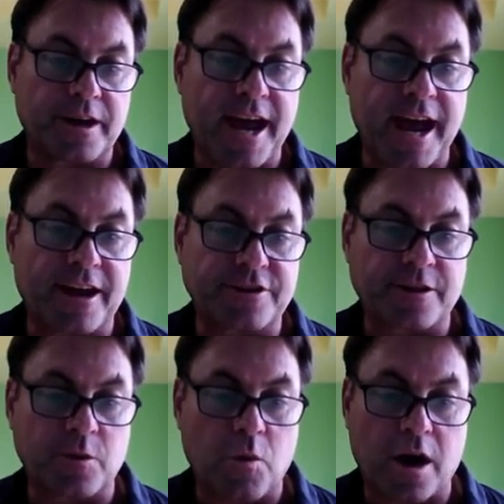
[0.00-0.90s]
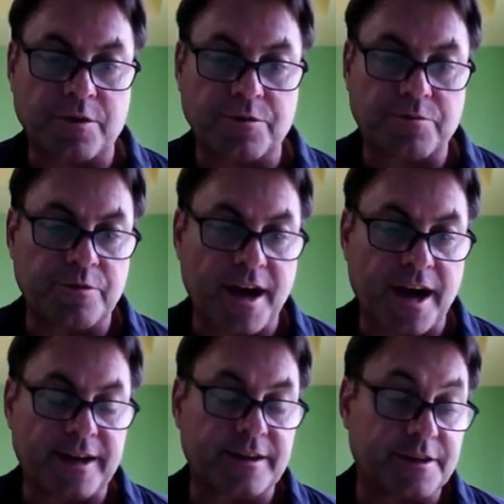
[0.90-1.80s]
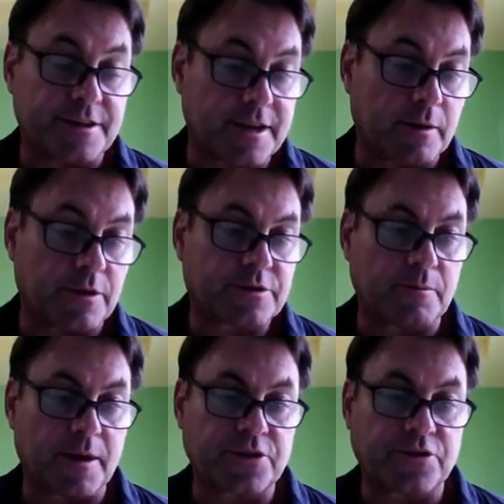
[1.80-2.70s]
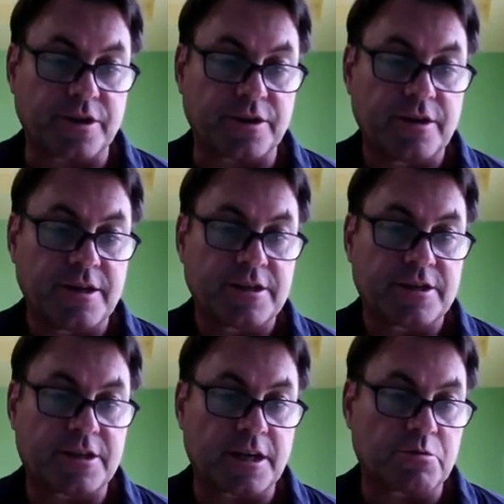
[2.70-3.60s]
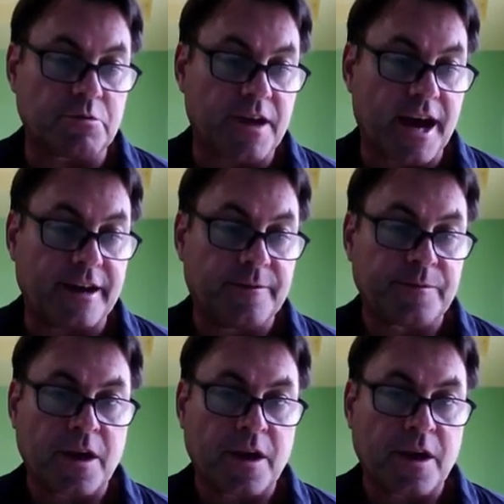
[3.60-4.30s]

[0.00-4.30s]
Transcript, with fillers: And Ankur is going to walk you through that in the demo. So make sure to stick through that.